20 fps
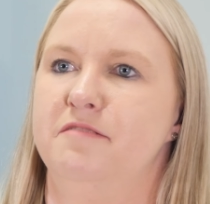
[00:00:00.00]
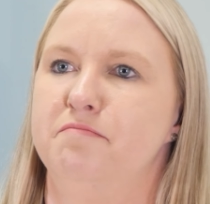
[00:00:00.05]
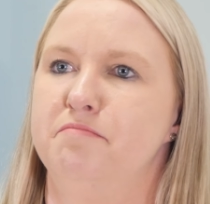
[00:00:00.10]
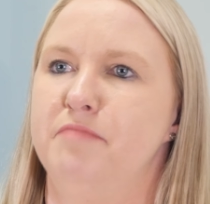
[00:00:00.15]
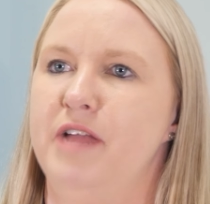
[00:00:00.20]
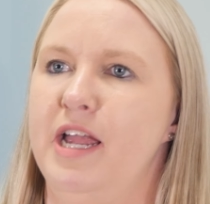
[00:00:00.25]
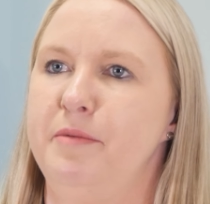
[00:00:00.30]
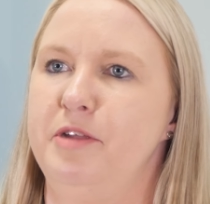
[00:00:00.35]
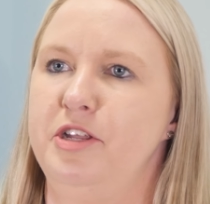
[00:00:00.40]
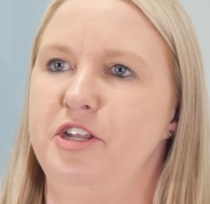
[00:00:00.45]

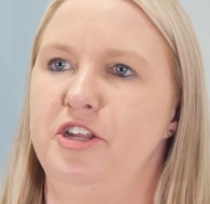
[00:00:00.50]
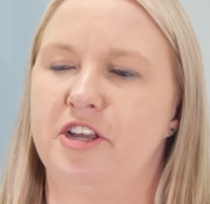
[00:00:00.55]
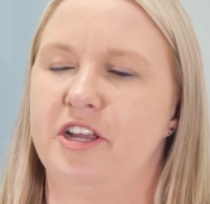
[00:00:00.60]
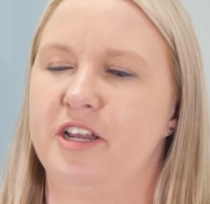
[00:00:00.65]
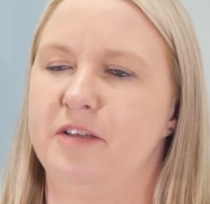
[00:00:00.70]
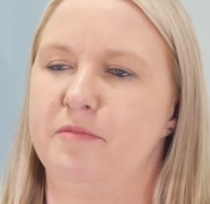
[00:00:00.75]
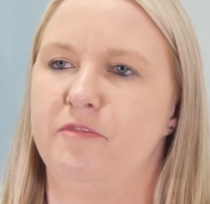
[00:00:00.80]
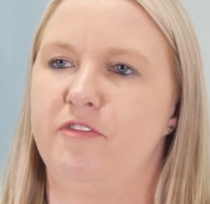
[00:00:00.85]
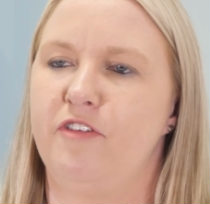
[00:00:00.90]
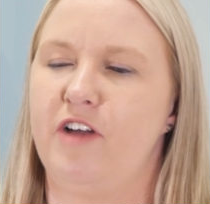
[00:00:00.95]
Maybe you
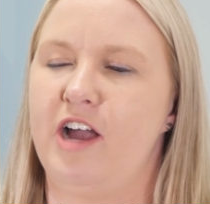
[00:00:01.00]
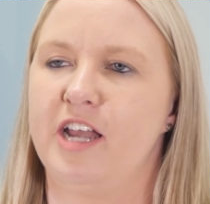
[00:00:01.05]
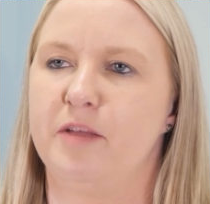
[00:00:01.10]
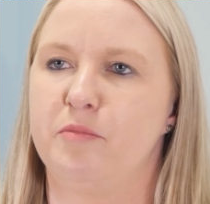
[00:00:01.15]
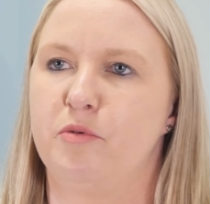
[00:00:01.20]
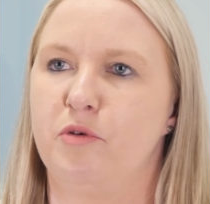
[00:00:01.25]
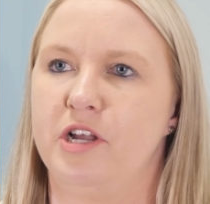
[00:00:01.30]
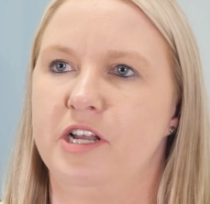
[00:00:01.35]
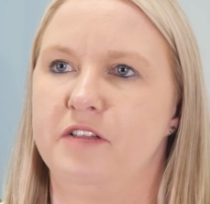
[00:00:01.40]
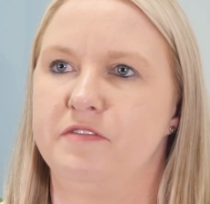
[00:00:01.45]
can find a
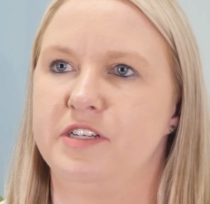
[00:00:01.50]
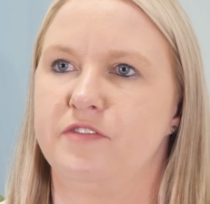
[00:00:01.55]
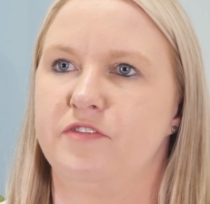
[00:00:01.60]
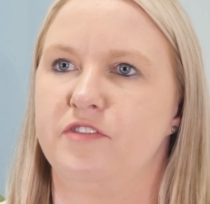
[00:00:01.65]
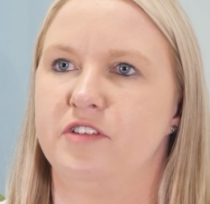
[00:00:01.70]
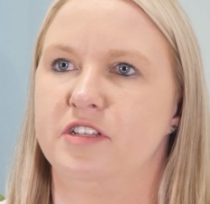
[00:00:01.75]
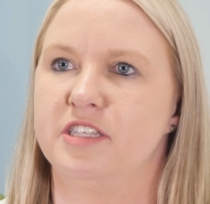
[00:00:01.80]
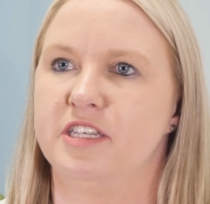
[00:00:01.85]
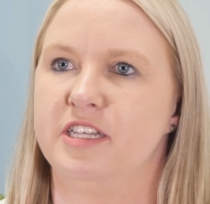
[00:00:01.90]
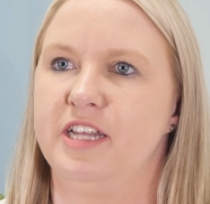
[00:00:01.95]
point of
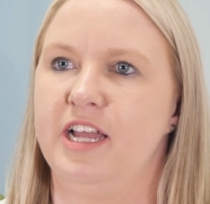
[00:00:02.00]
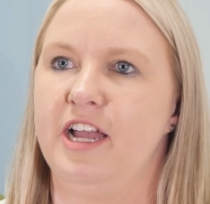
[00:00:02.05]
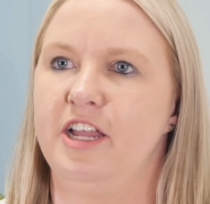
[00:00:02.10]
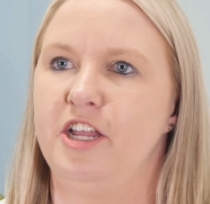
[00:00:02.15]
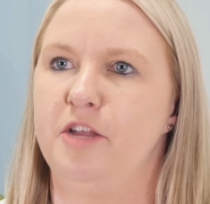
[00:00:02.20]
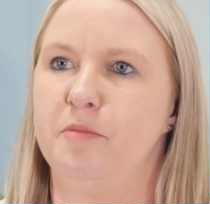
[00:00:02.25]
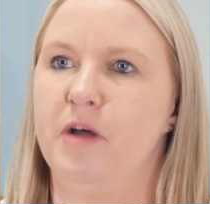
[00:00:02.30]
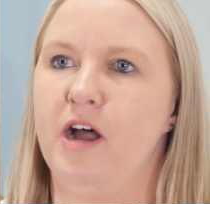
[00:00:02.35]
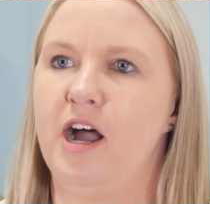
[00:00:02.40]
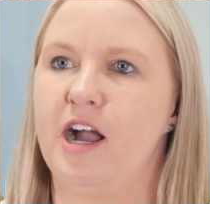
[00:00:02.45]
difference in how
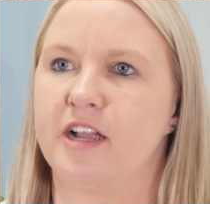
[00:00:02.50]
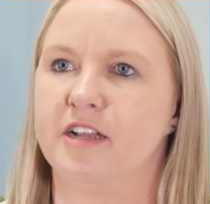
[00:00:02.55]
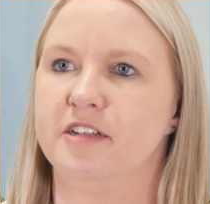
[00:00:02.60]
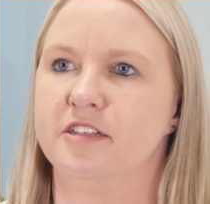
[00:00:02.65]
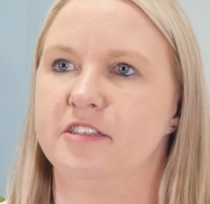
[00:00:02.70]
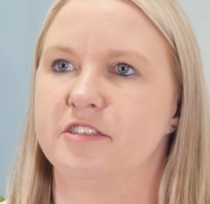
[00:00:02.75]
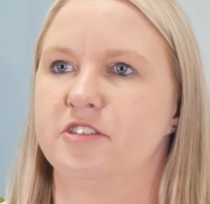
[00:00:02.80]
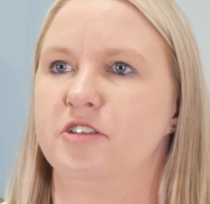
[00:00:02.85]
you market.